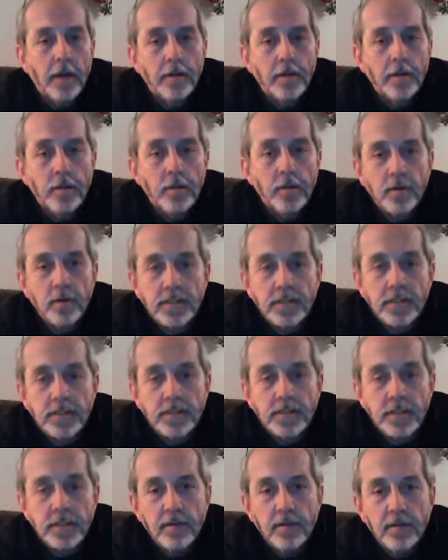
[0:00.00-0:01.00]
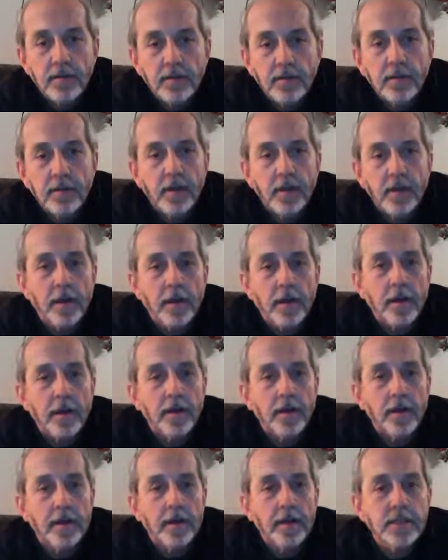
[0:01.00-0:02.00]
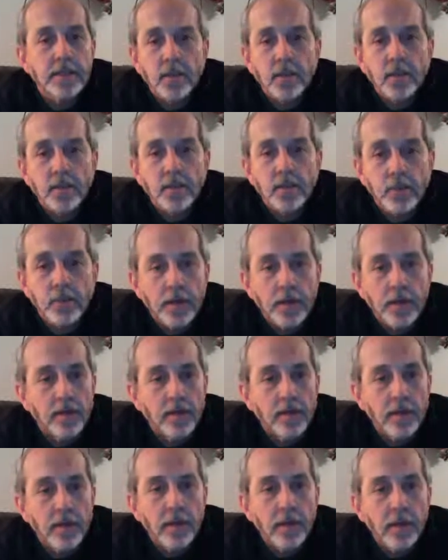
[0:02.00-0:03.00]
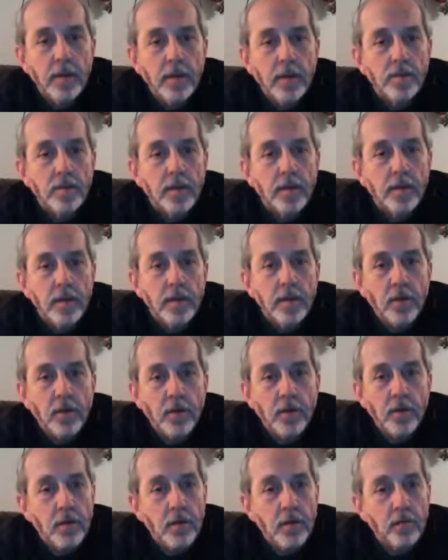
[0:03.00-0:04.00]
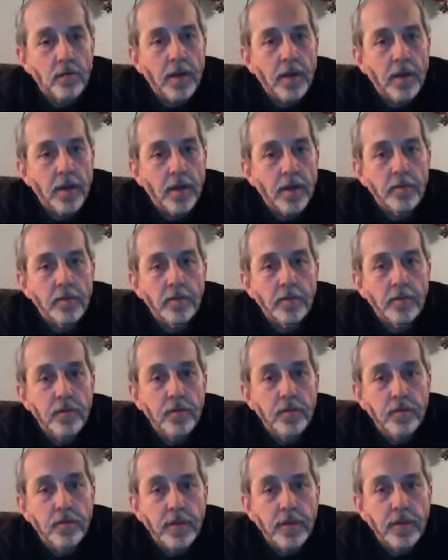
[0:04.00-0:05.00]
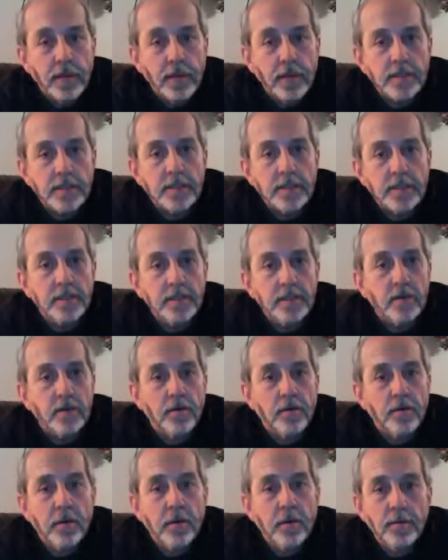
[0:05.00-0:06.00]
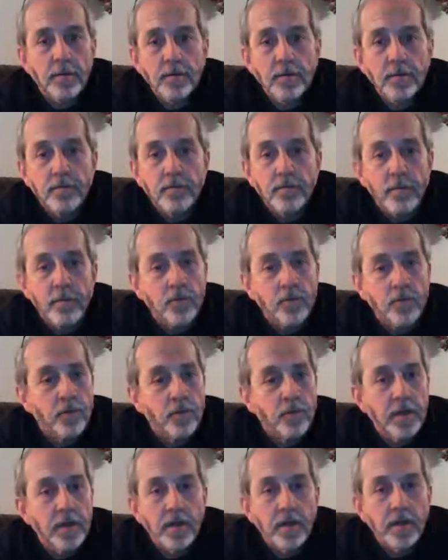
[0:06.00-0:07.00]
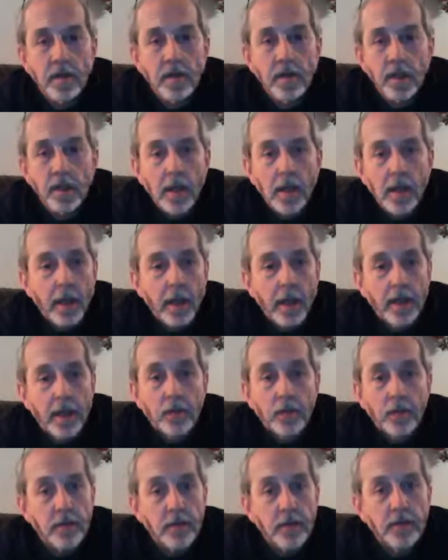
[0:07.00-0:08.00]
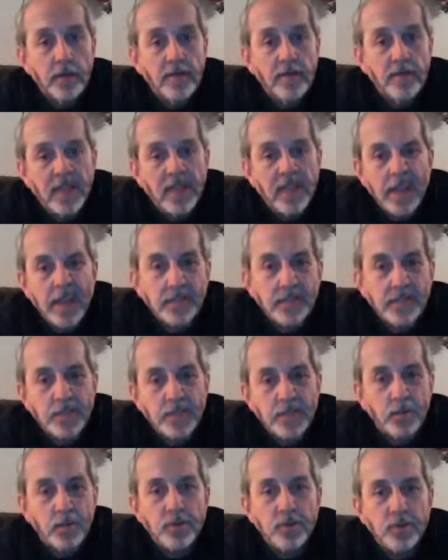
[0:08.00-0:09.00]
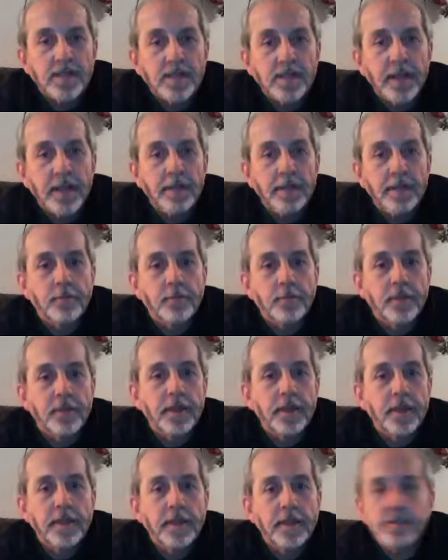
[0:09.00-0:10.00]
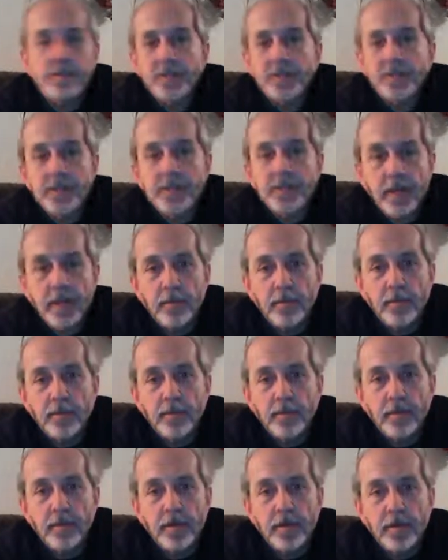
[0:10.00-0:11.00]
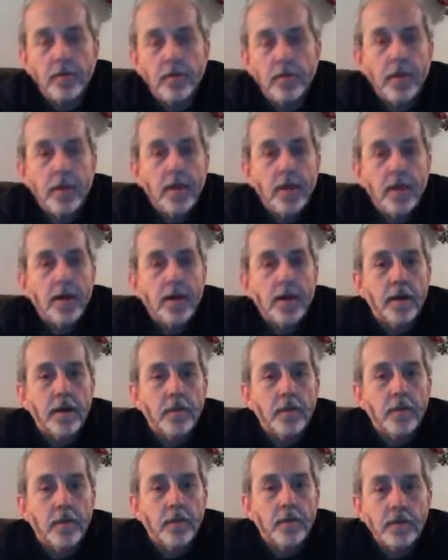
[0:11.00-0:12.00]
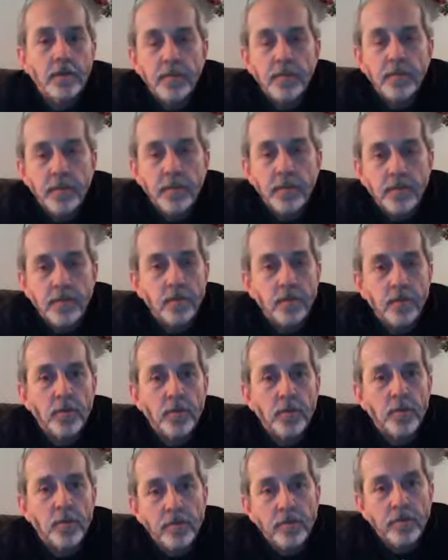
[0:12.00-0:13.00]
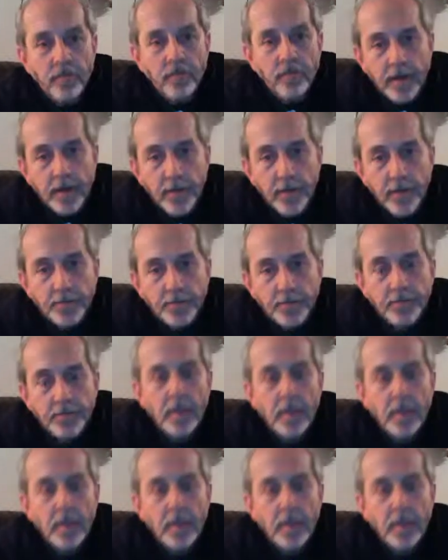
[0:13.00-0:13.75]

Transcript: The course itself is going to run primarily around two things. There are a couple of written. I don't give tests per se. We're going to get some assignments in here. Written midterm or written final.